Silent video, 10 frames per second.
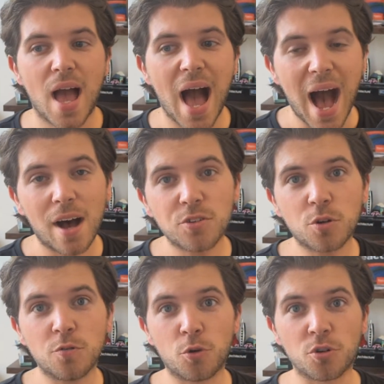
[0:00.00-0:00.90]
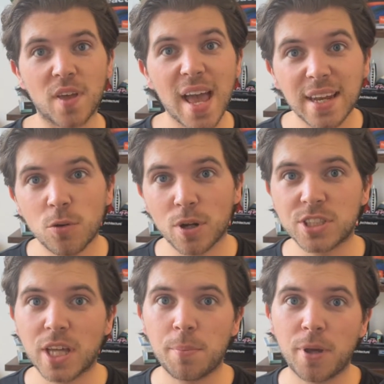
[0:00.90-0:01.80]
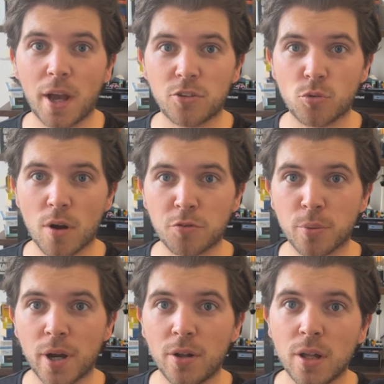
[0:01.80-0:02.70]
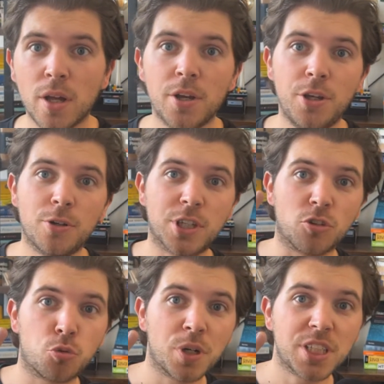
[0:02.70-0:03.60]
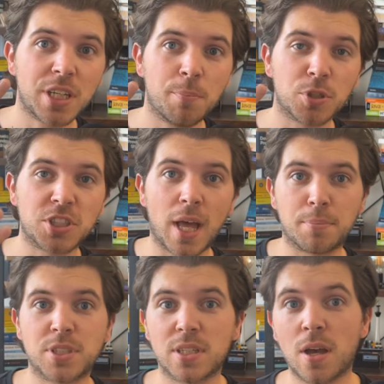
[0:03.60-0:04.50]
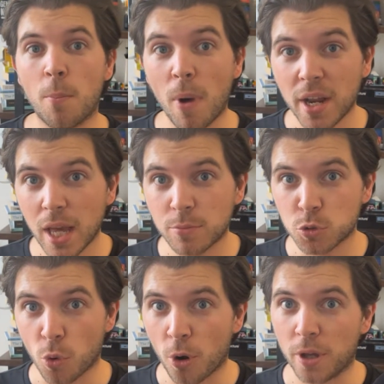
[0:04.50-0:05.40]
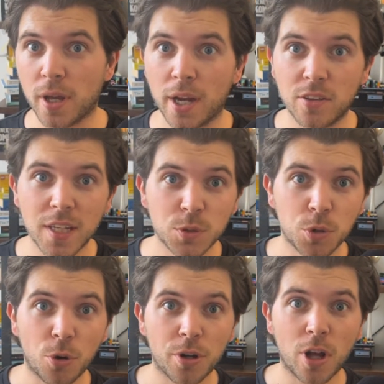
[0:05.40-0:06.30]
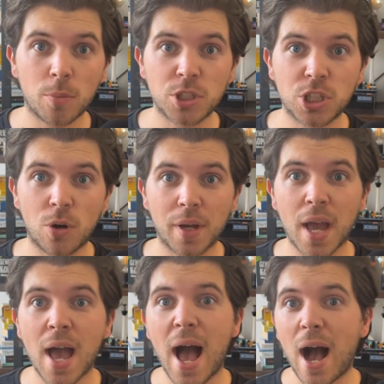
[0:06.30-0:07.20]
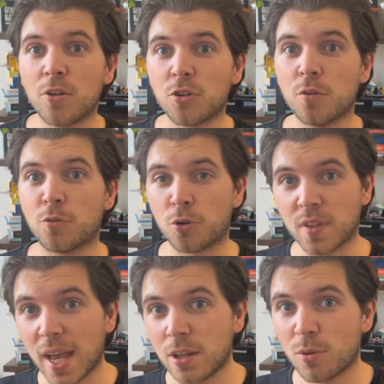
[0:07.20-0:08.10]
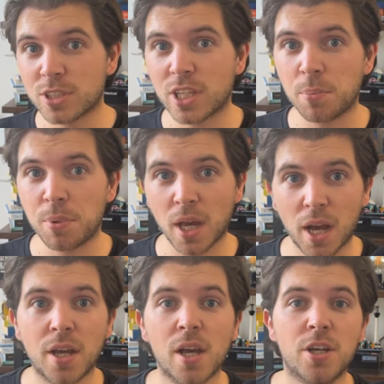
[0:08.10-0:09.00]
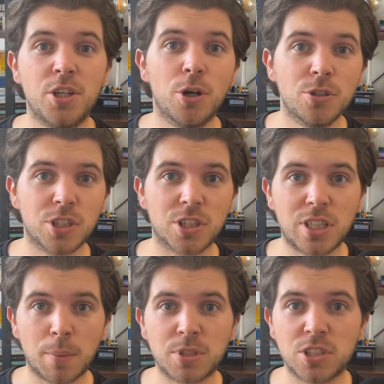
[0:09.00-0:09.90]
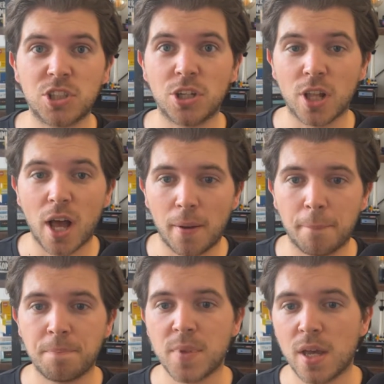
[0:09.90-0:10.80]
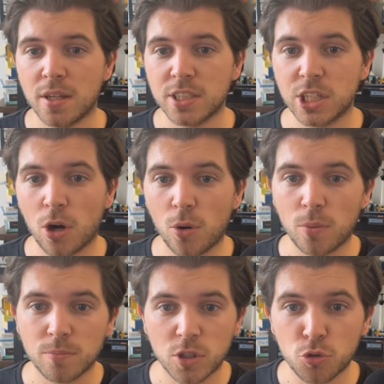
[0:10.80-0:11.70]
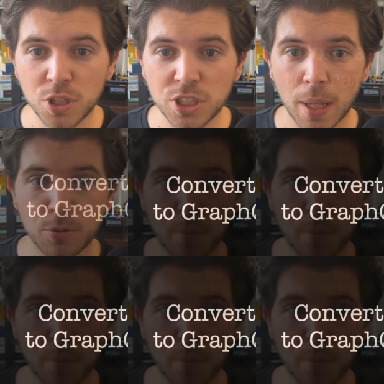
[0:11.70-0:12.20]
how to convert any REST API to GraphQL using 3 simple steps. My name is Roy, and in this recording I'll be showing how to convert any REST API using the StepZen CLI. So the 3 steps